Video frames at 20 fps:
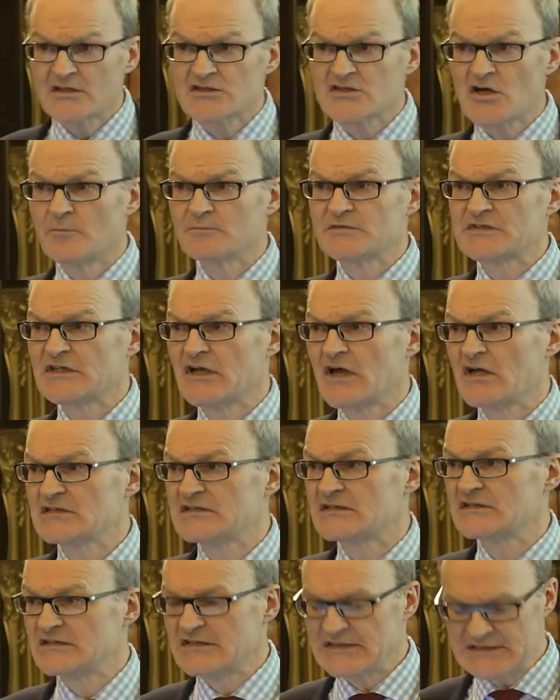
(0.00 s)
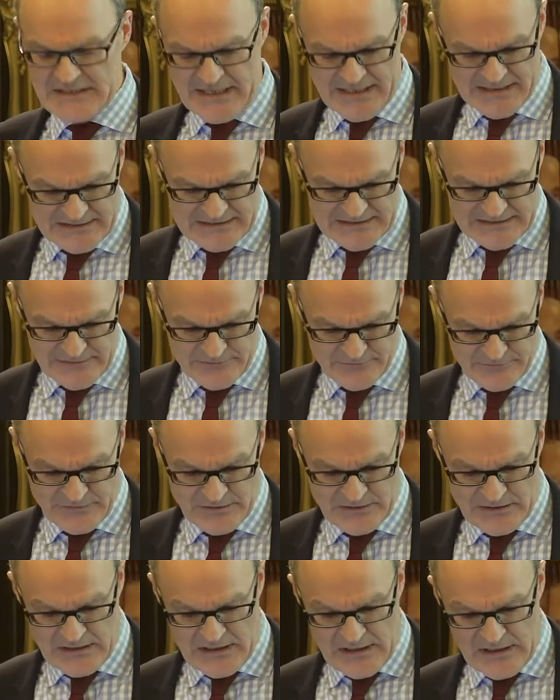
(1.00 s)
Thompson asked the detective,
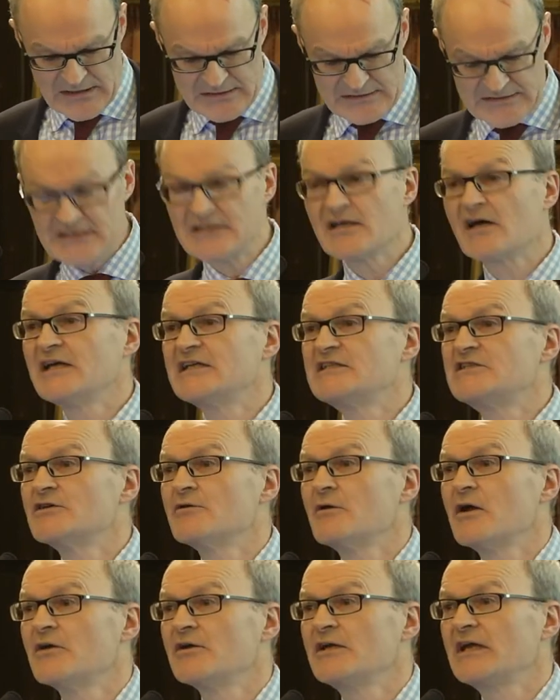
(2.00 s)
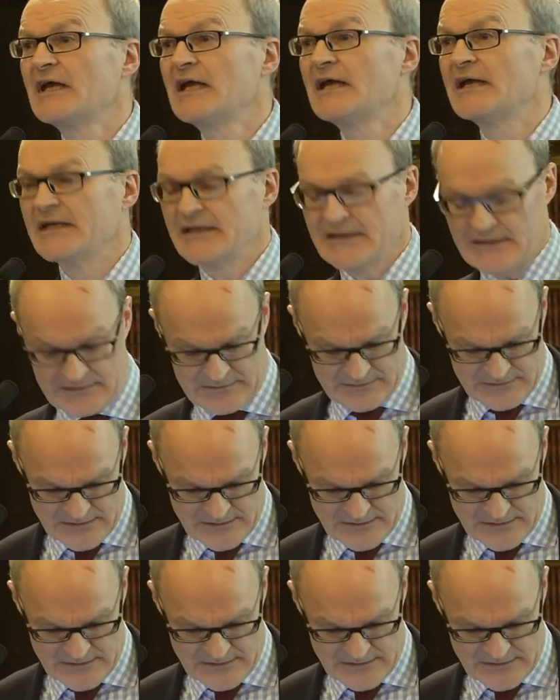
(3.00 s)
"Did I do okay?"